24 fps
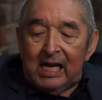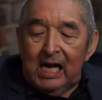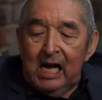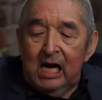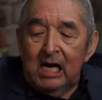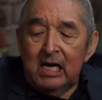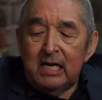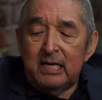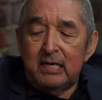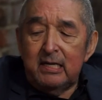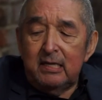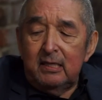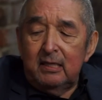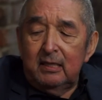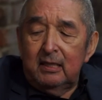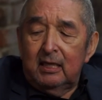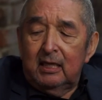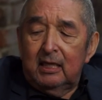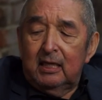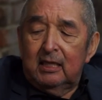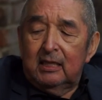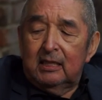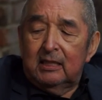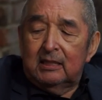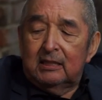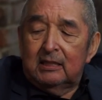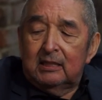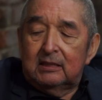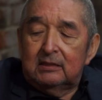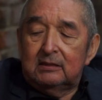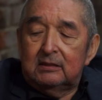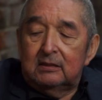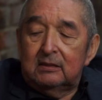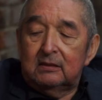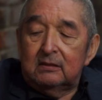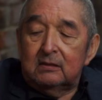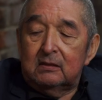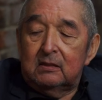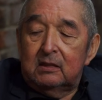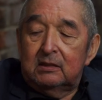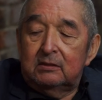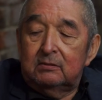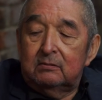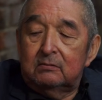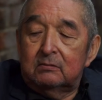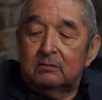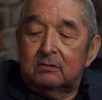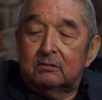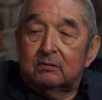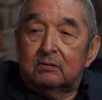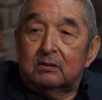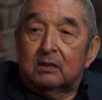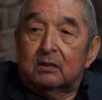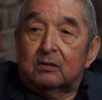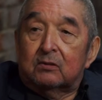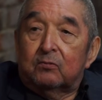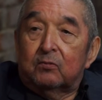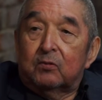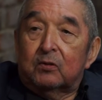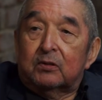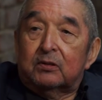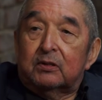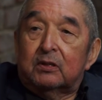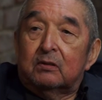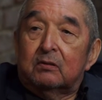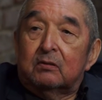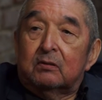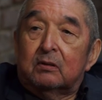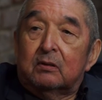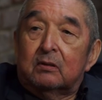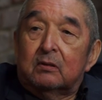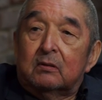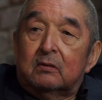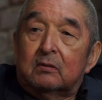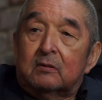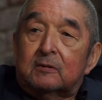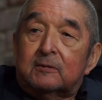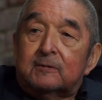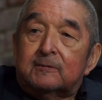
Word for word: Did you I, think of it? No, I don't do a lot of work down there.